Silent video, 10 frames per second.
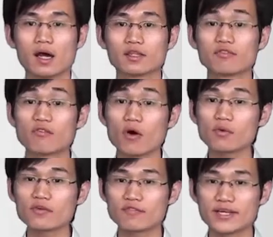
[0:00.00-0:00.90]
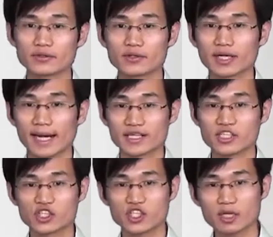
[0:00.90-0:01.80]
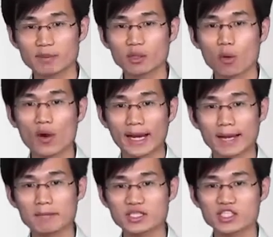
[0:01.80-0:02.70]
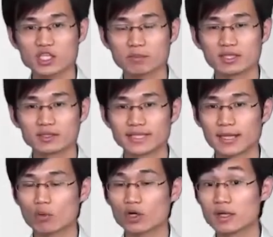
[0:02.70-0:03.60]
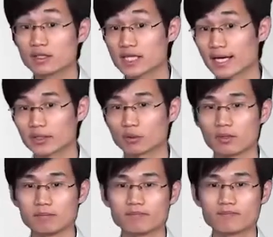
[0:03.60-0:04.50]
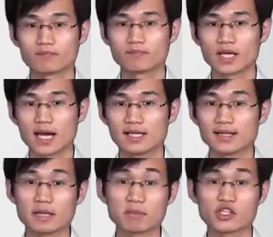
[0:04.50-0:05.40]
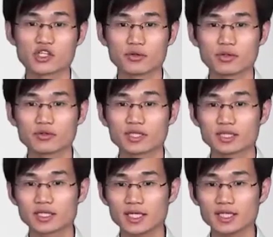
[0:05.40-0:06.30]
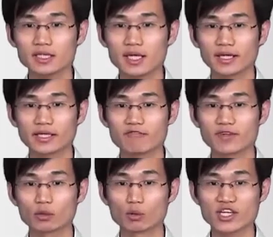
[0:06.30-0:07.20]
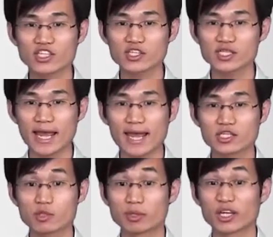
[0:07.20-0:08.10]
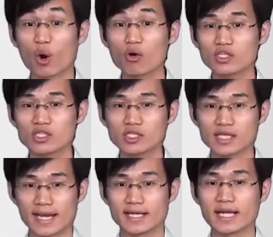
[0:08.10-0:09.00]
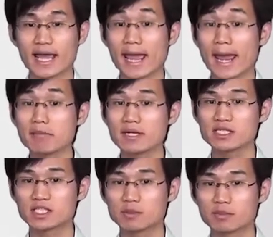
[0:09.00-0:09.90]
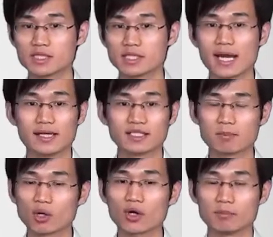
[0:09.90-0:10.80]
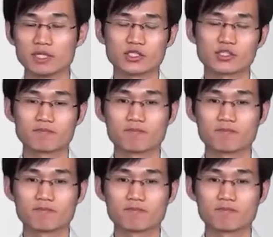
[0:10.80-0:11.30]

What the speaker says: The following figure is a typical MSTP networking diagram. Let me show you the key configurations and precautions in MSTP deployment.